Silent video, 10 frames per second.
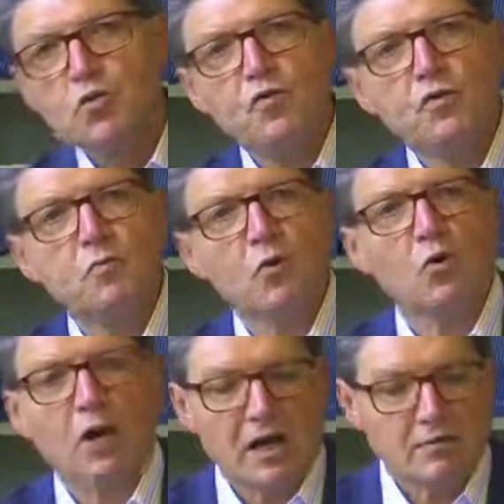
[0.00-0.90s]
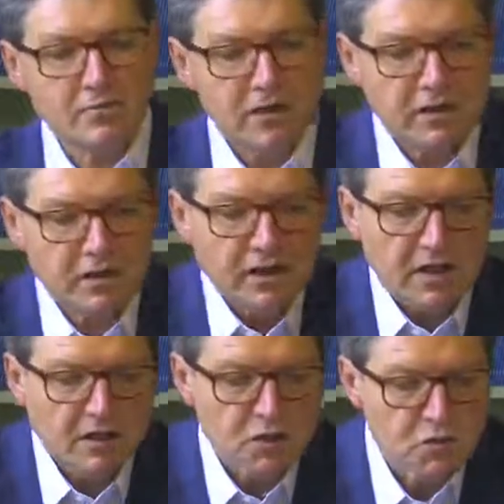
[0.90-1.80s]
it has to affect us, it has
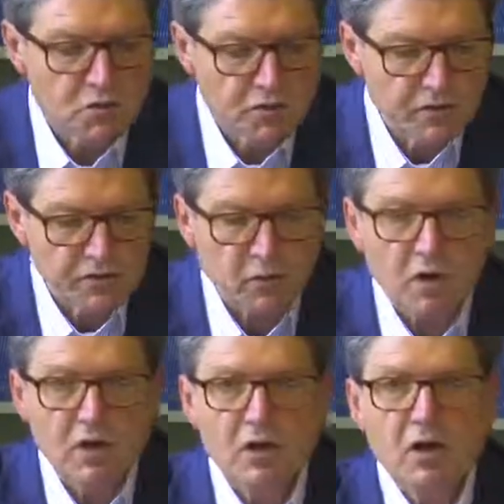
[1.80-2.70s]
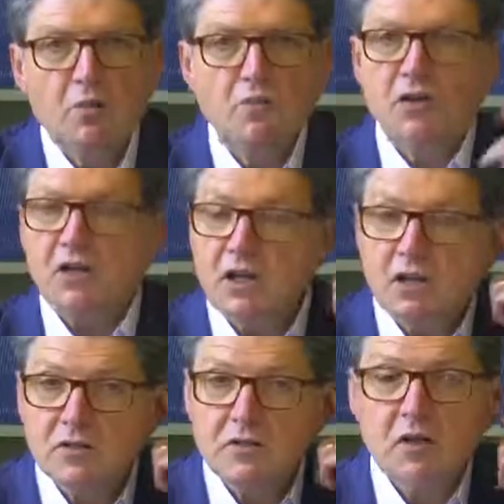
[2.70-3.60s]
to touch us, and it has to be
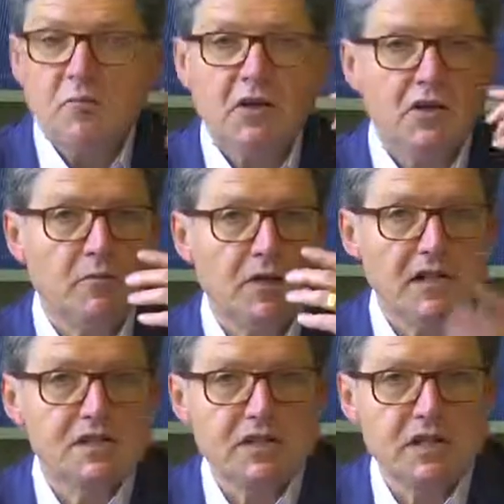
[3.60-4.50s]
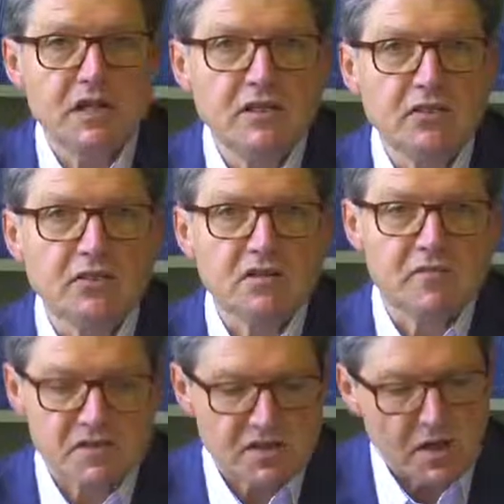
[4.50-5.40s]
proportionate, right
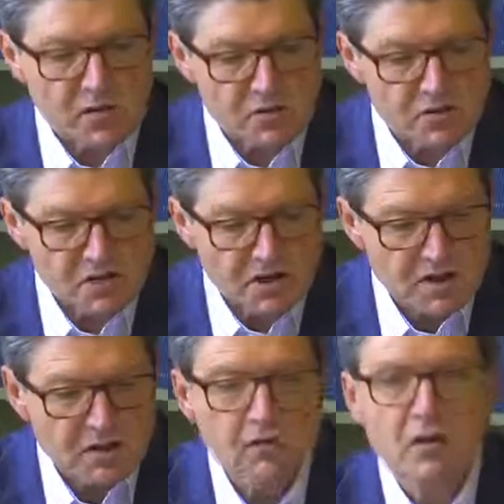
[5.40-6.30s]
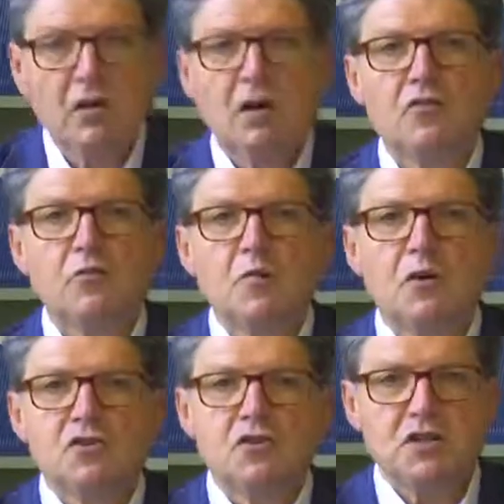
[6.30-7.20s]
through to wisdom.
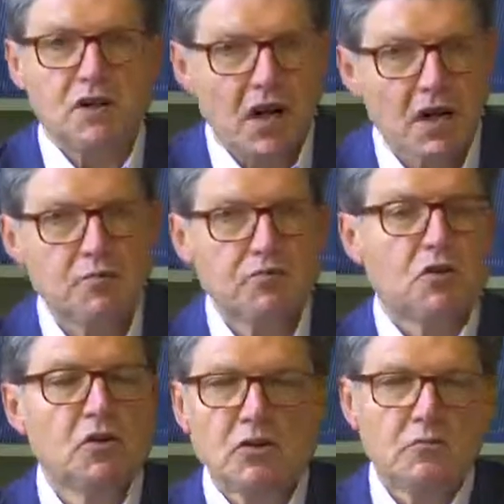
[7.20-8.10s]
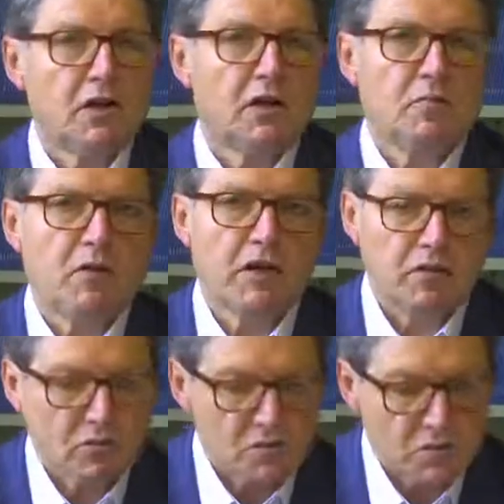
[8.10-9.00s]
It's
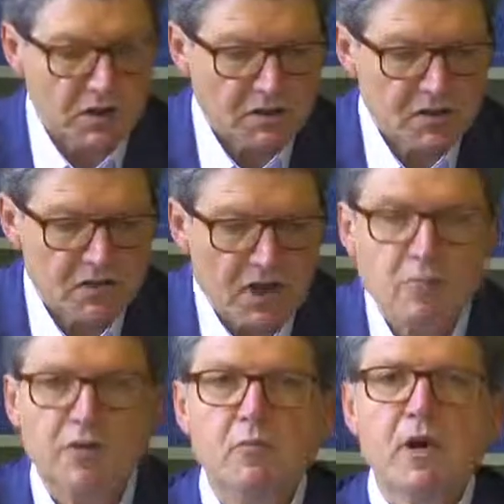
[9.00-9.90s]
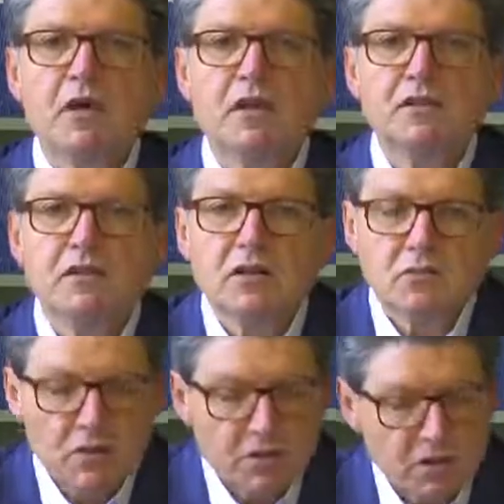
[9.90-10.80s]
staggered, it's a
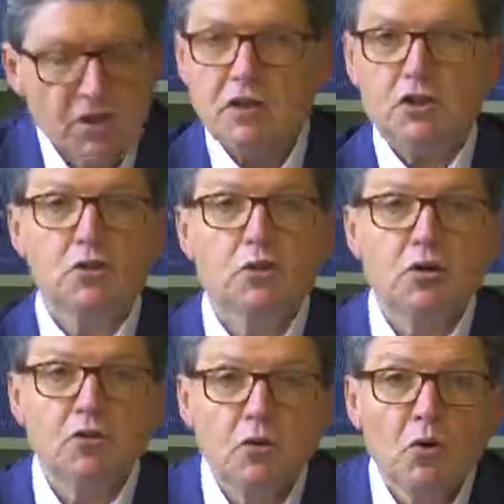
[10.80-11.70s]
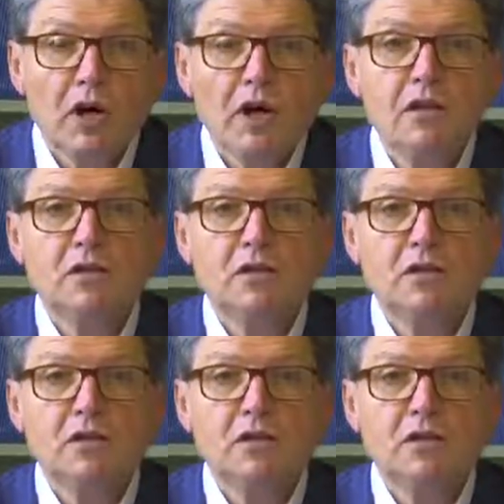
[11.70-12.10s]
graduation, and it begins,